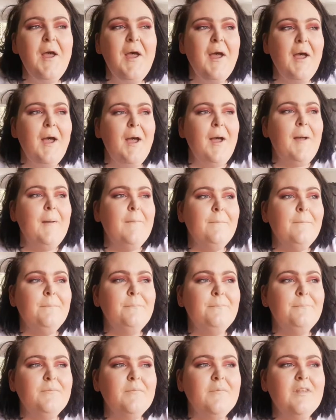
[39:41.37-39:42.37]

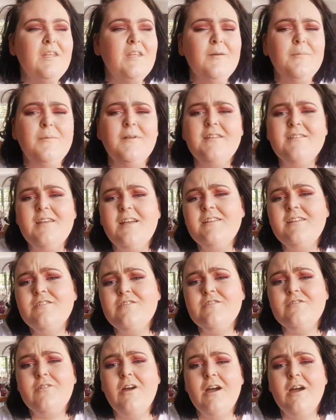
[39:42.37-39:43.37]
Yeah, please like and
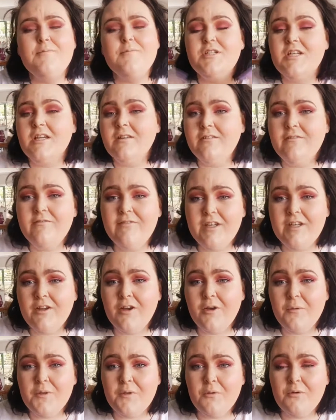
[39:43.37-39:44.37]
subscribe, share the
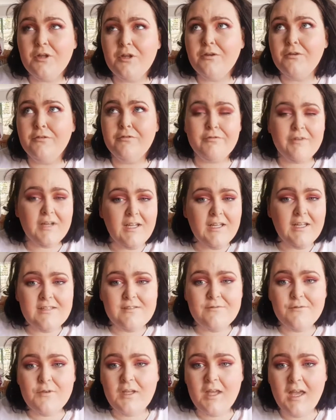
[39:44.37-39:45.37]
video with all your friends
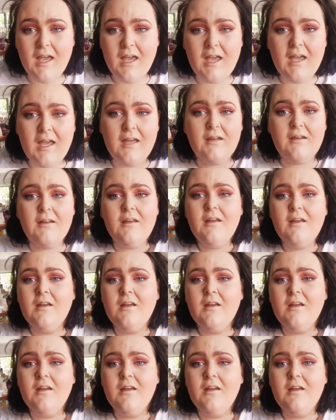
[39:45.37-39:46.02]
if you can,